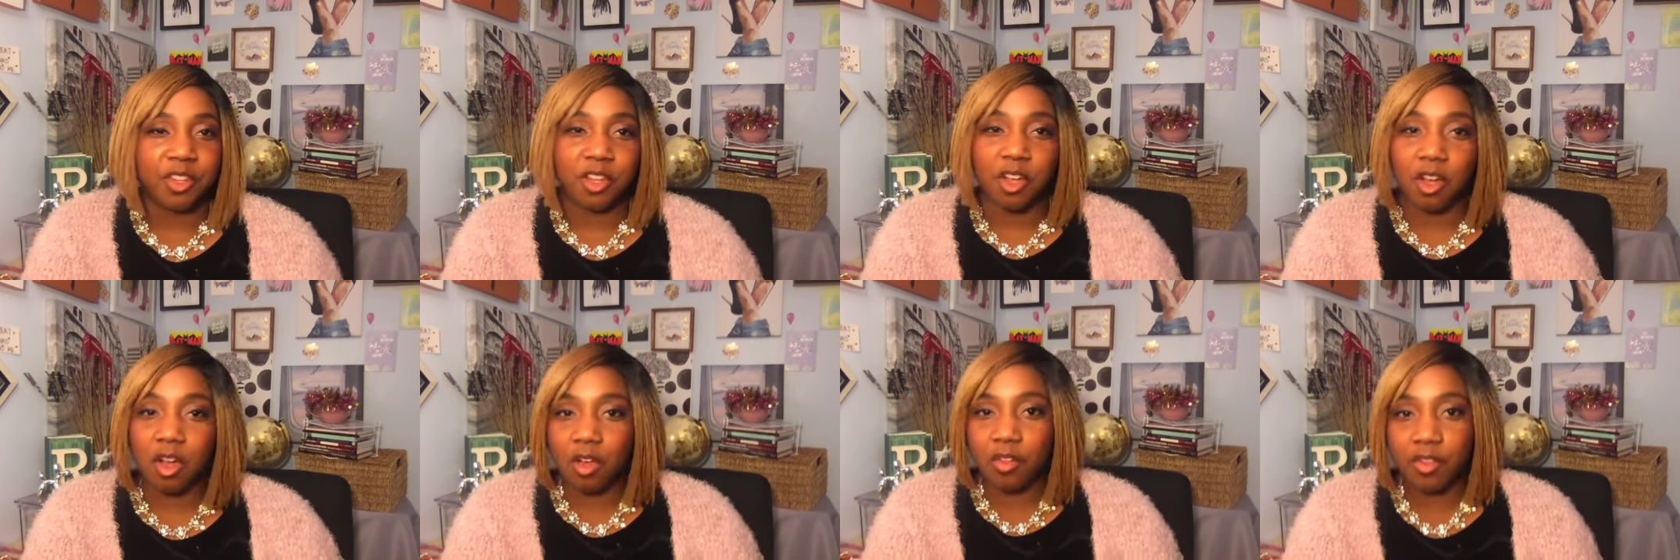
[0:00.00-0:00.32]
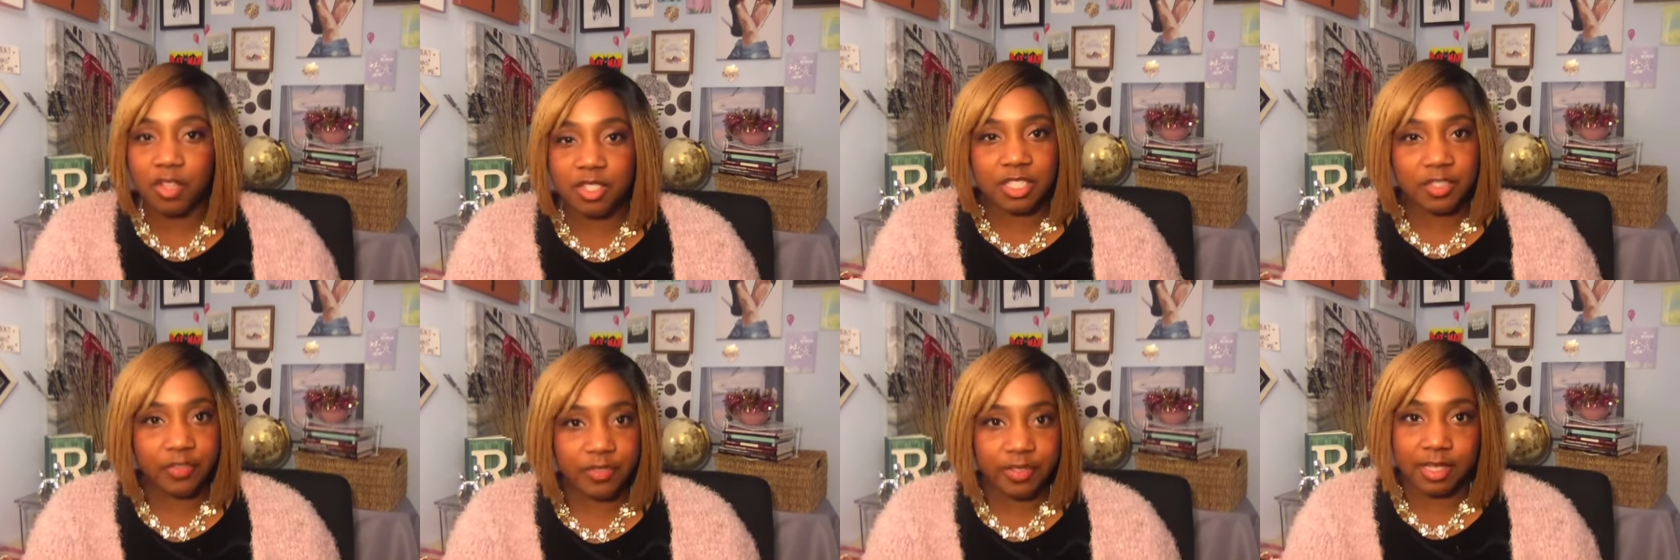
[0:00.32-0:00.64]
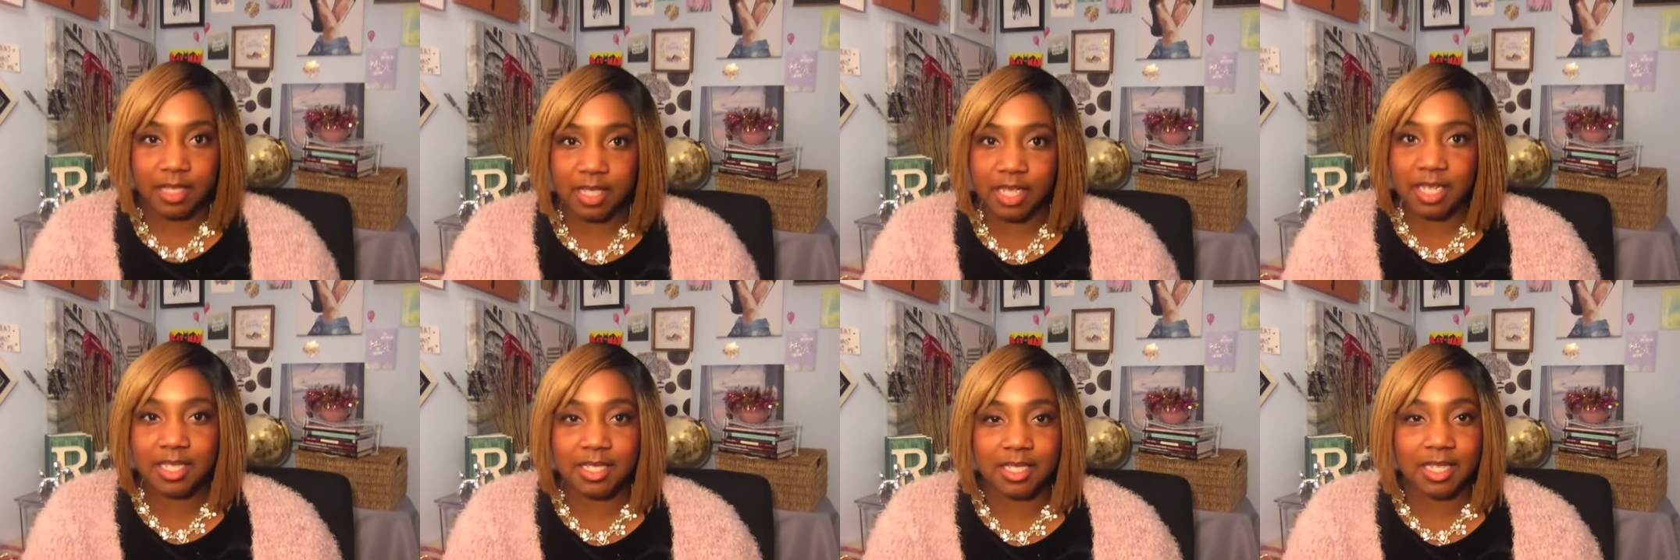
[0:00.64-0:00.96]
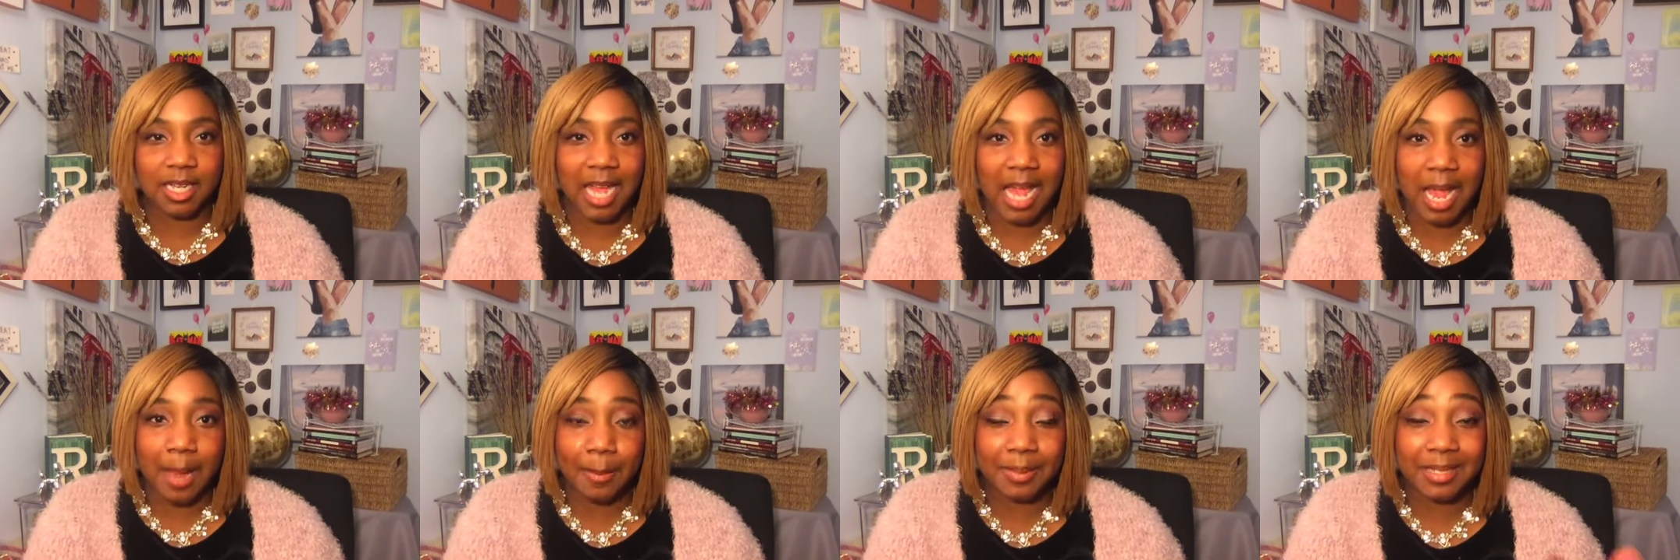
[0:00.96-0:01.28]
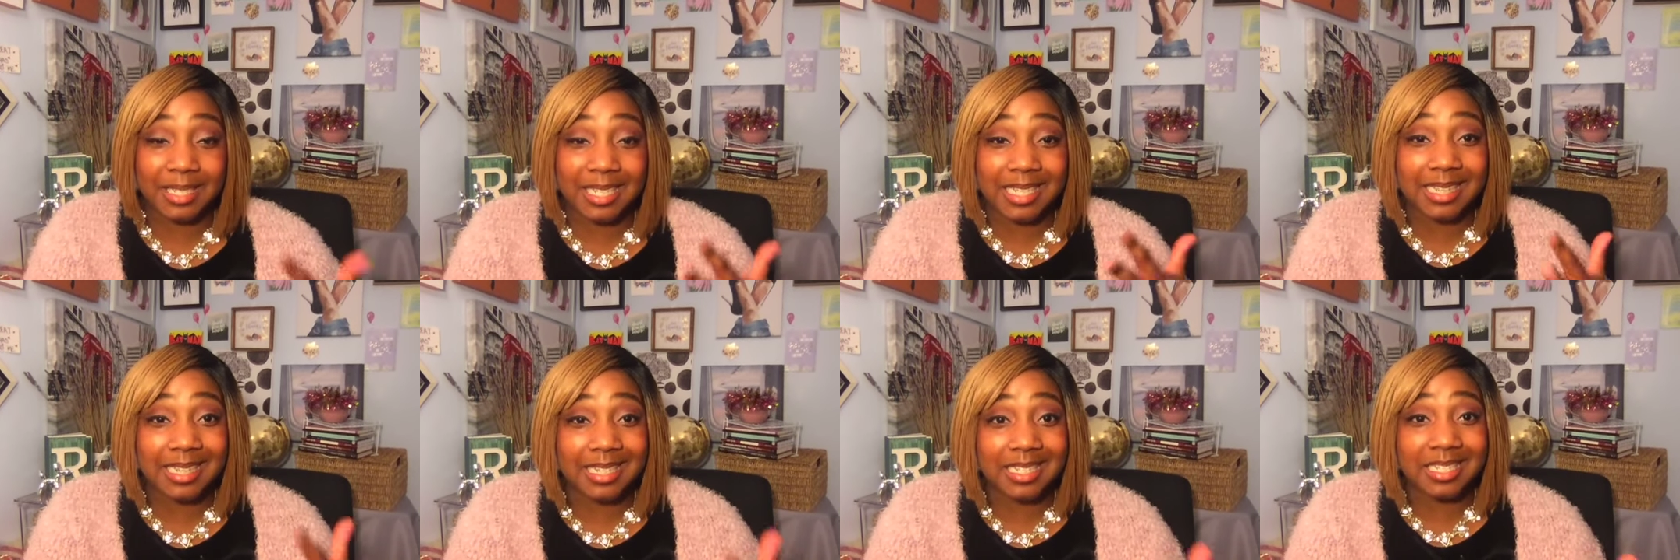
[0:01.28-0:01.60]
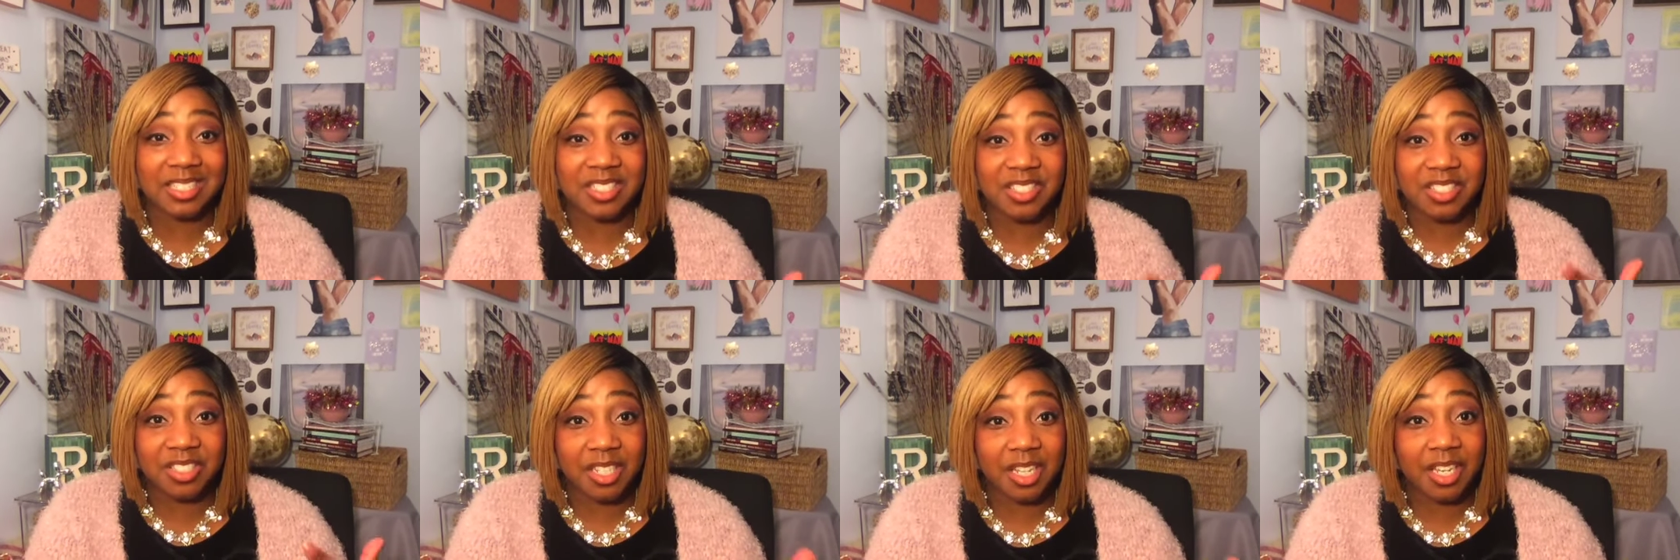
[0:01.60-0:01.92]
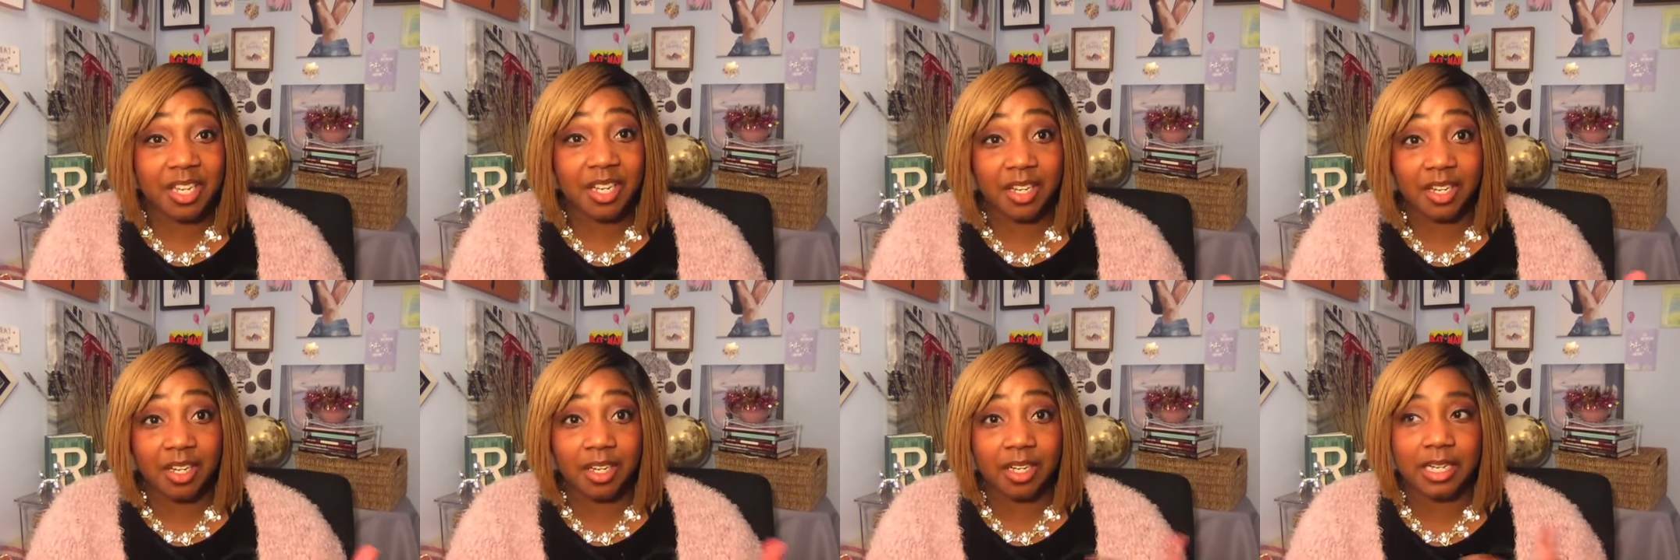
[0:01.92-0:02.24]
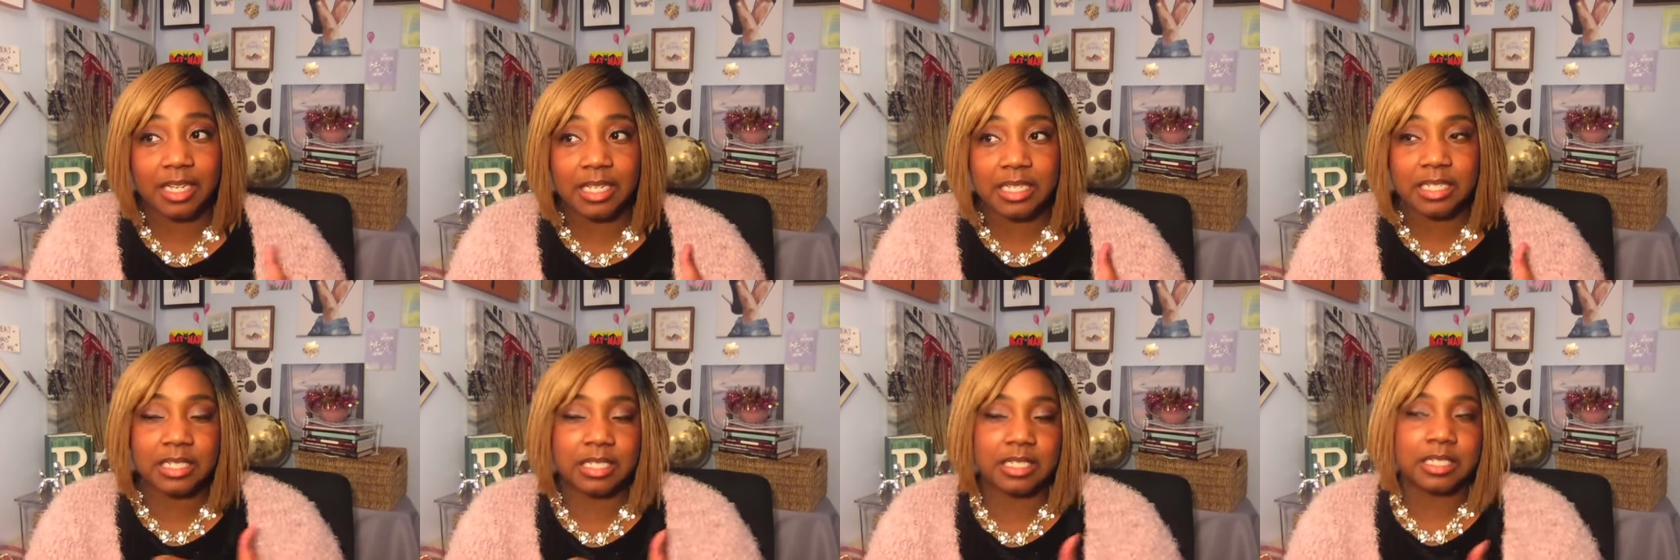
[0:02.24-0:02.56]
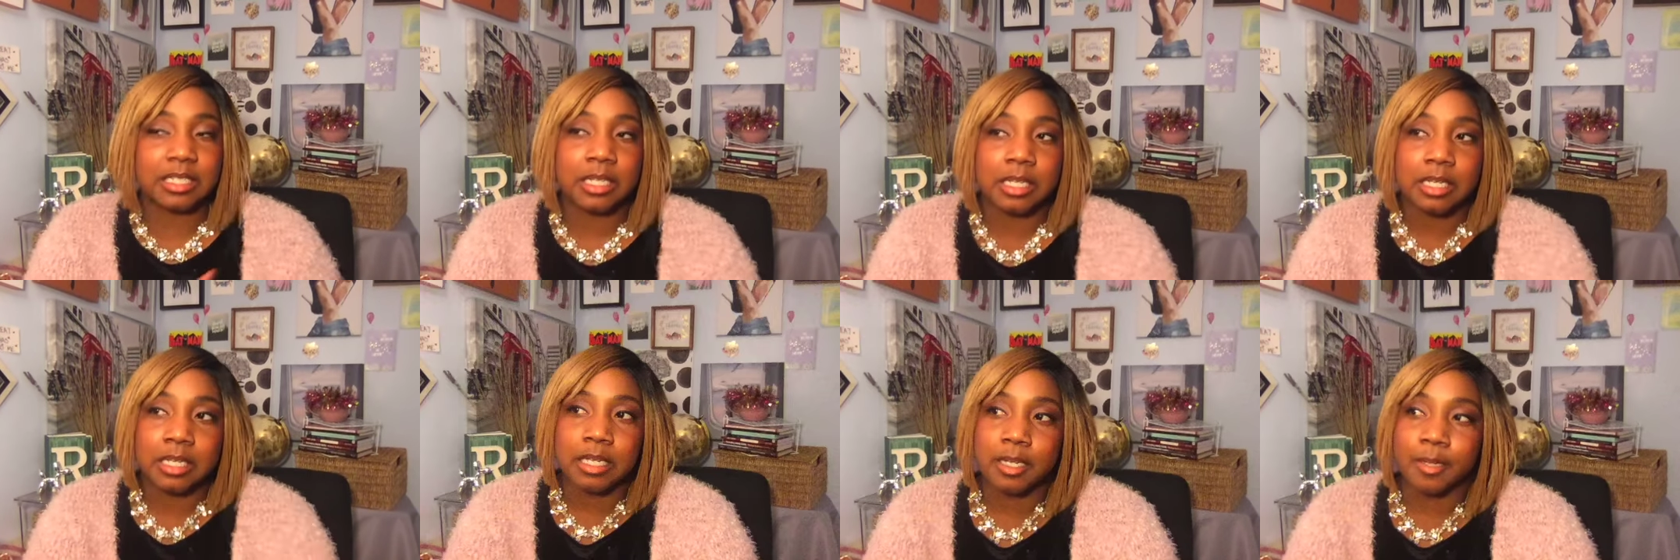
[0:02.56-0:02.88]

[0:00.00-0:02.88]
all these different things that happened in this year is